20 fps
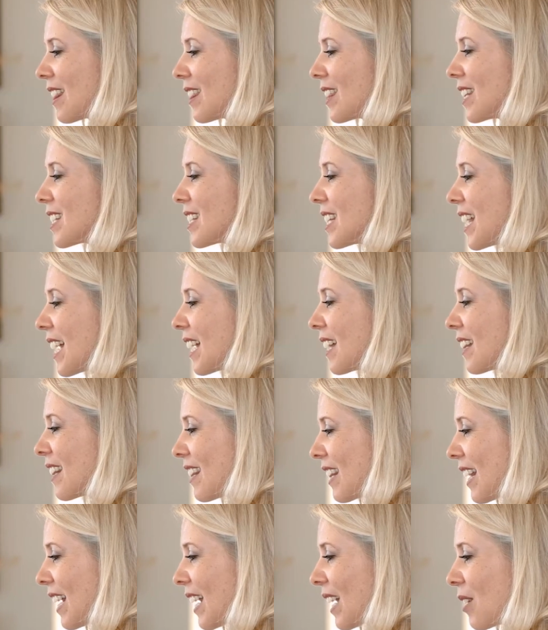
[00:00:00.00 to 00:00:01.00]
The second
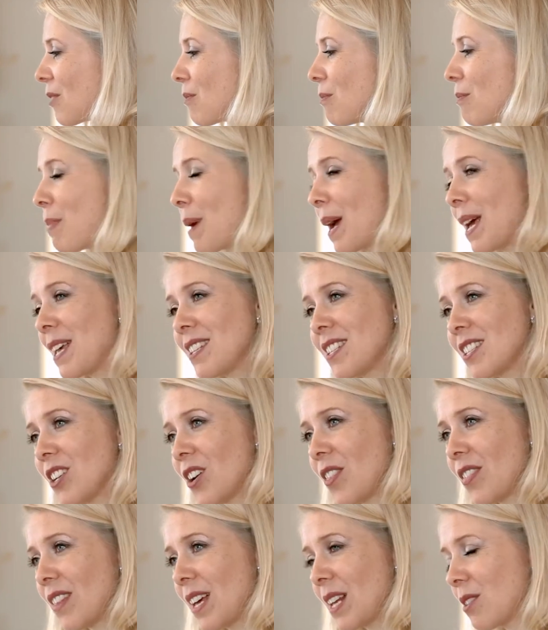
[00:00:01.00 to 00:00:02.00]
thing, based
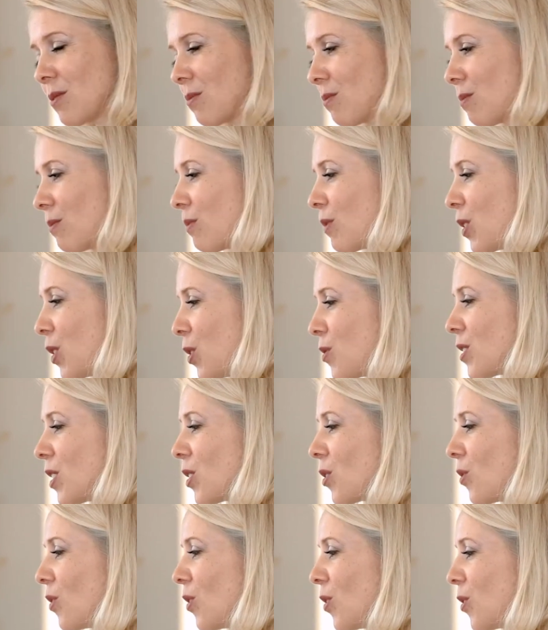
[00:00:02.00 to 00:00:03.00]
on that use it
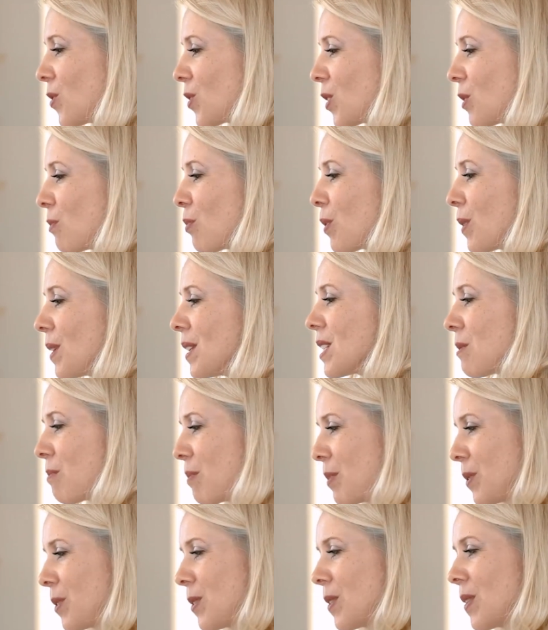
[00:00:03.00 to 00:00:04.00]
or lose it
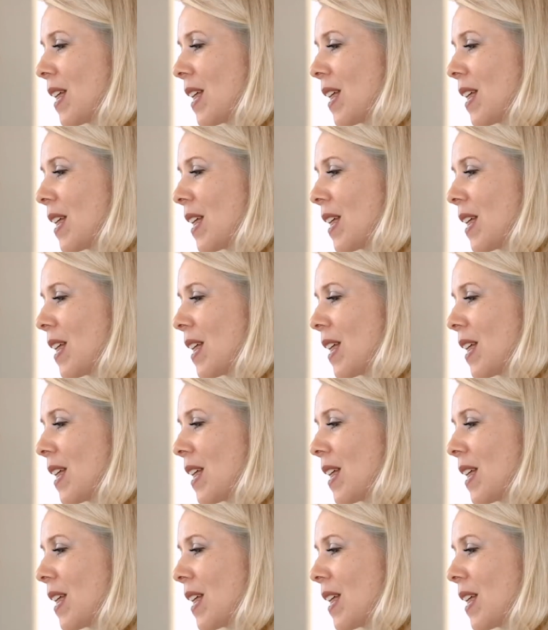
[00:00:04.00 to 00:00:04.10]
principle,